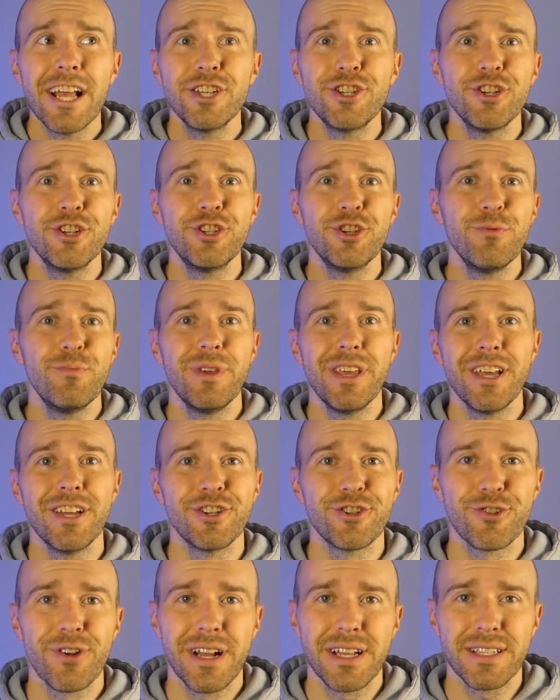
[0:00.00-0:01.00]
should you be
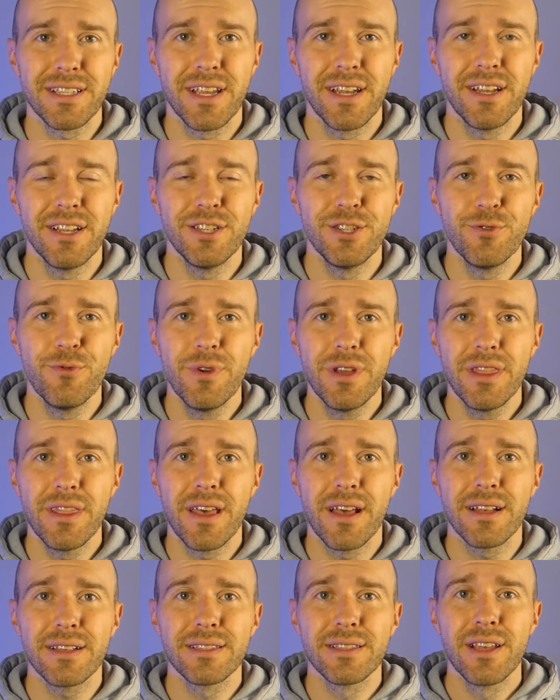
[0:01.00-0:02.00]
interested in doing
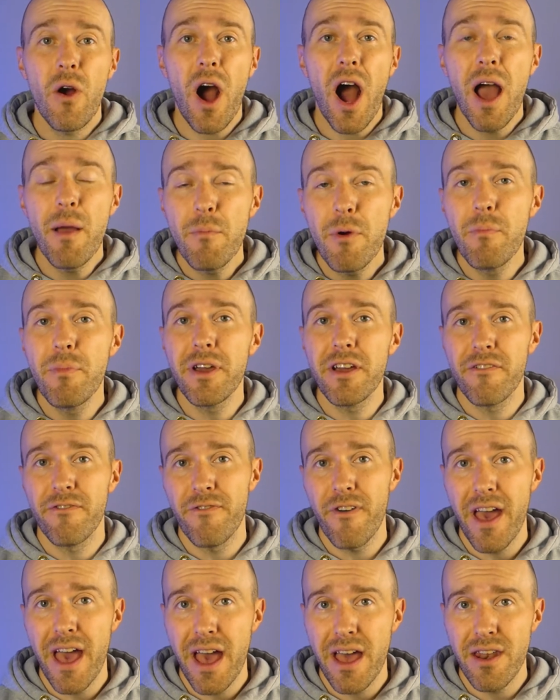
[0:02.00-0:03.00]
this? I'm a big
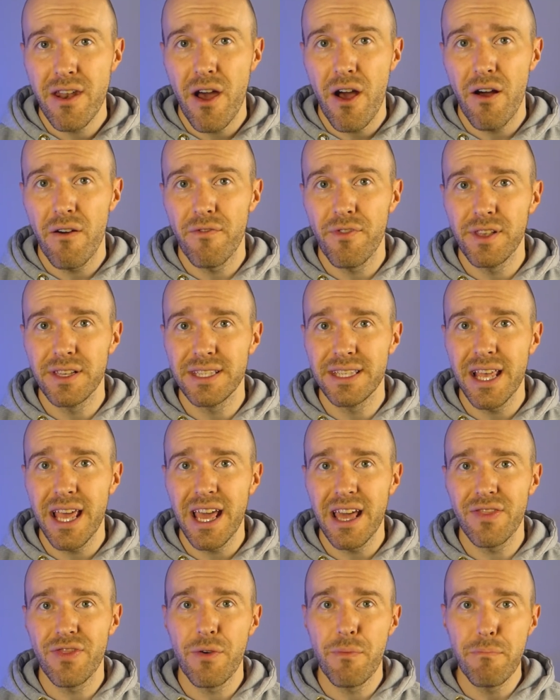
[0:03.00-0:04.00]
fan of the
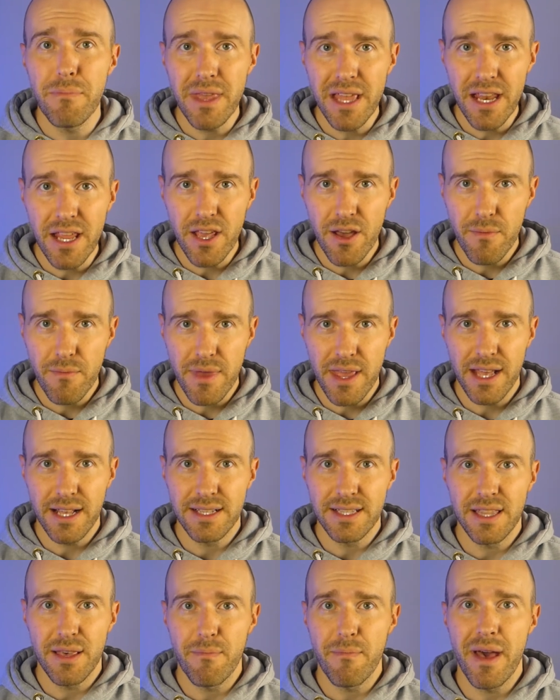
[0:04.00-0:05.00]
saying, the medium
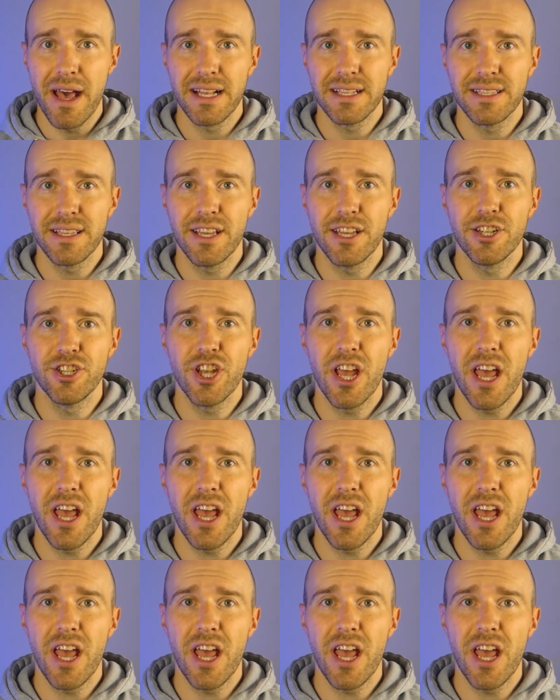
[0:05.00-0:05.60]
is the message,